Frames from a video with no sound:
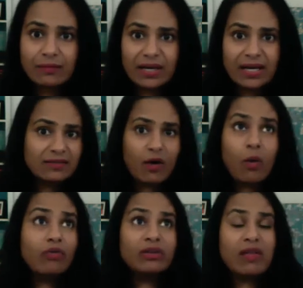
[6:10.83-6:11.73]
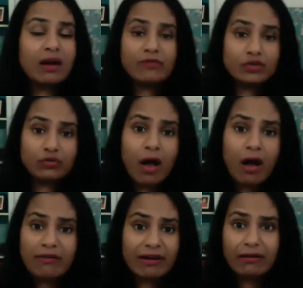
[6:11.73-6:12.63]
because of, the luck of the
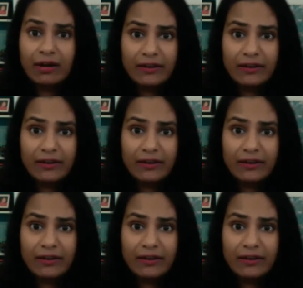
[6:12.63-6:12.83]
draw, or